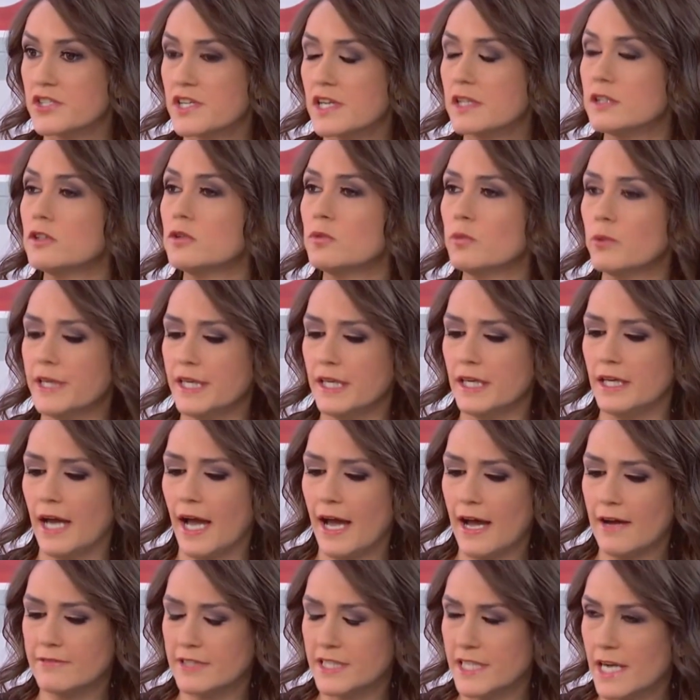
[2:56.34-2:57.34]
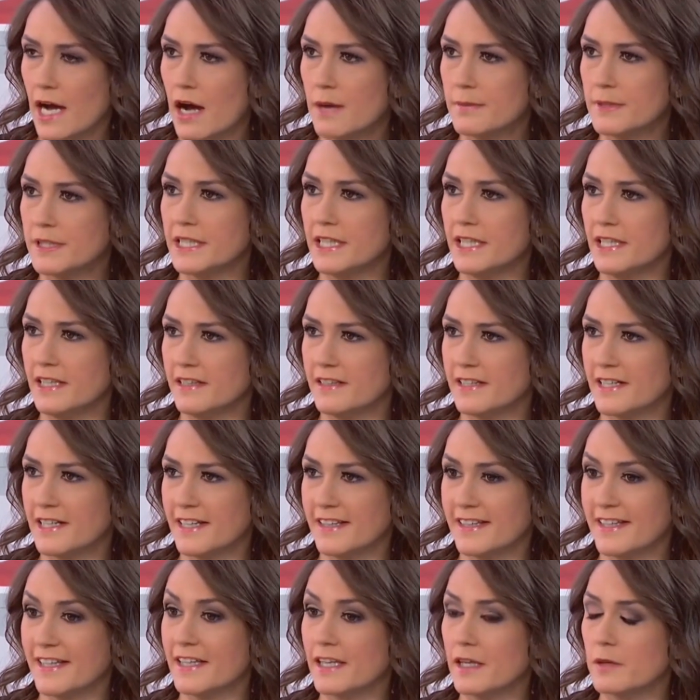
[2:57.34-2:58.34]
until we have a nominee that
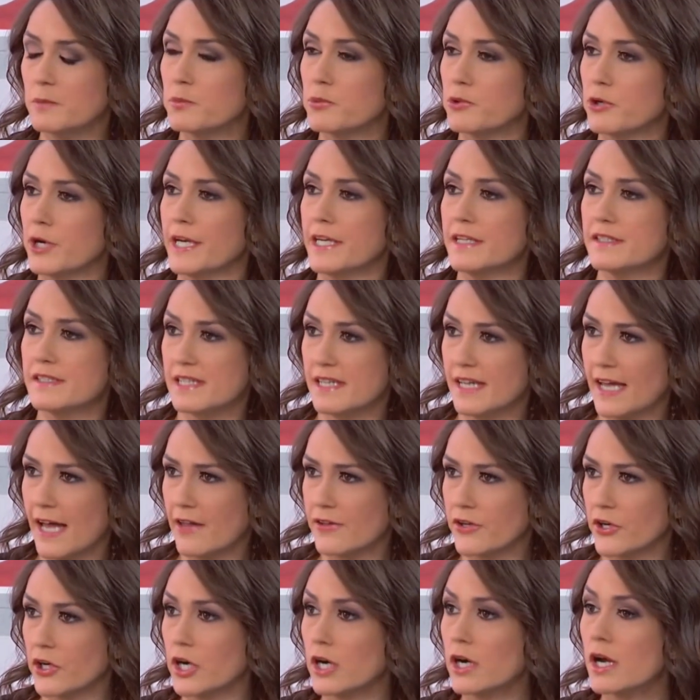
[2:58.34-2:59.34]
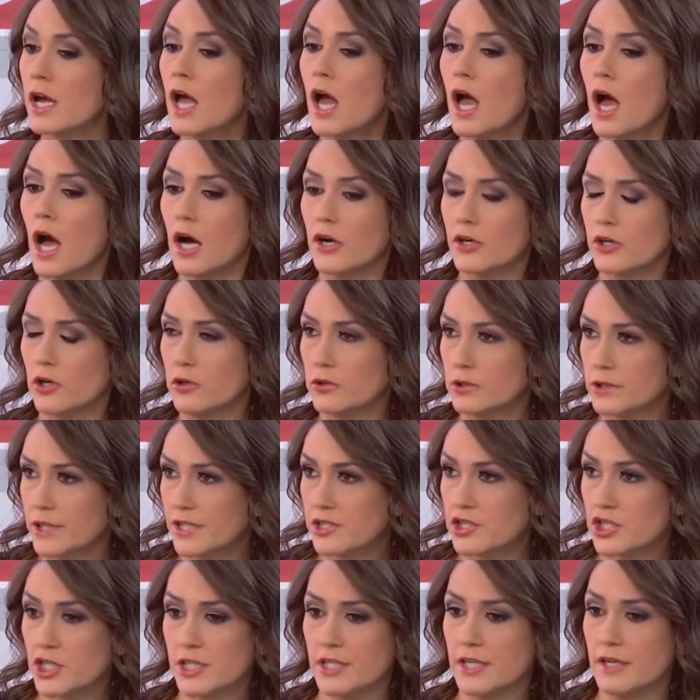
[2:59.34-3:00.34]
I think can bring together a
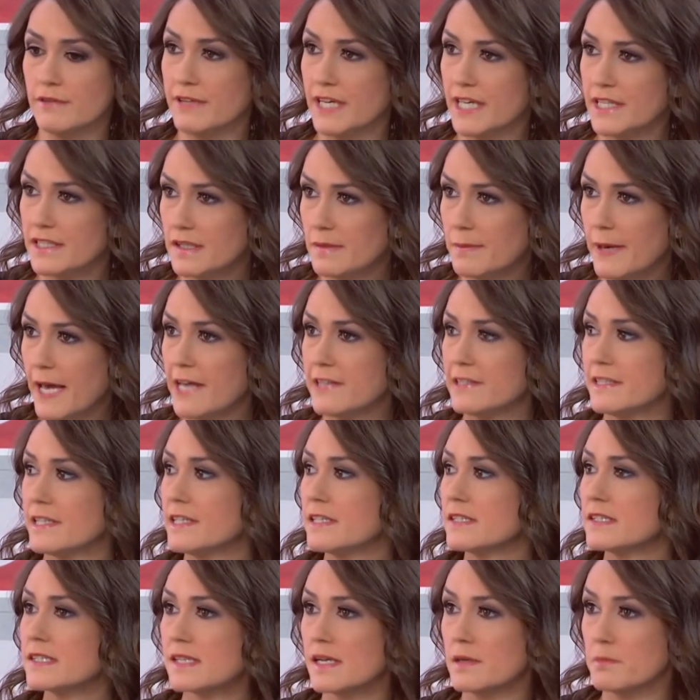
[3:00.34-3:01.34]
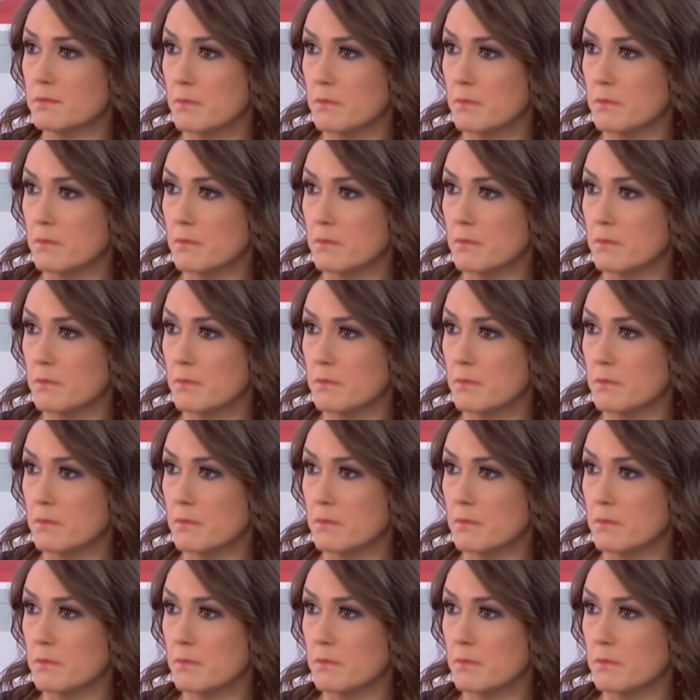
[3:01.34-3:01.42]
coalition of independents